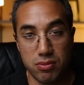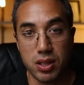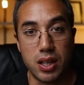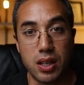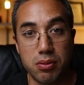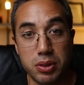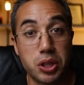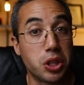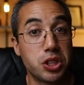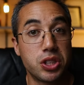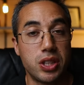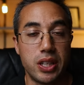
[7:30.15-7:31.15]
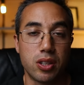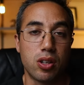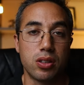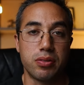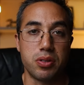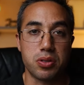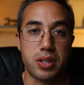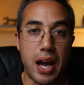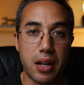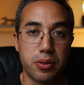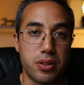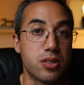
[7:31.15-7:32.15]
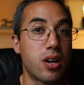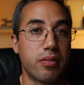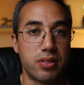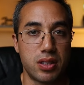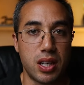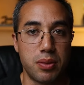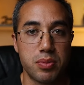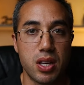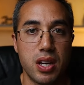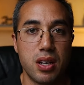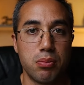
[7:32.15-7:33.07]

uh, regurgitating all of those calories oftentimes